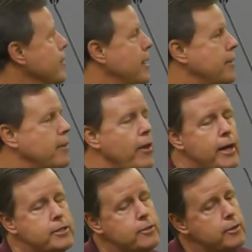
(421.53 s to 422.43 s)
The
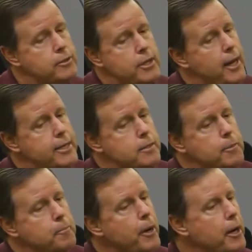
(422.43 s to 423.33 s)
last 2 years, it hasn't
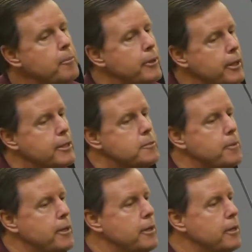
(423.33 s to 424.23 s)
been public. It's
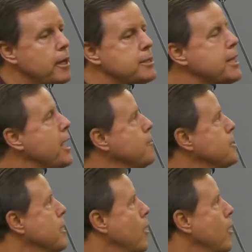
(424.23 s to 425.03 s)
been taped.